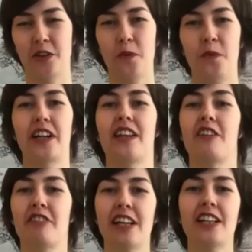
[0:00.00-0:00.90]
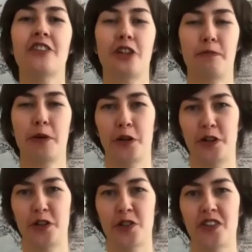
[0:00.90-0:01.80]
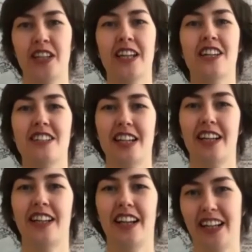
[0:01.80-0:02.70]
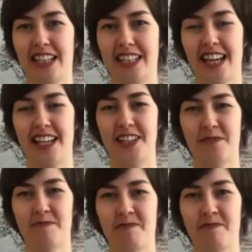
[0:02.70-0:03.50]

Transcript: where the real entrepreneurs share their insights.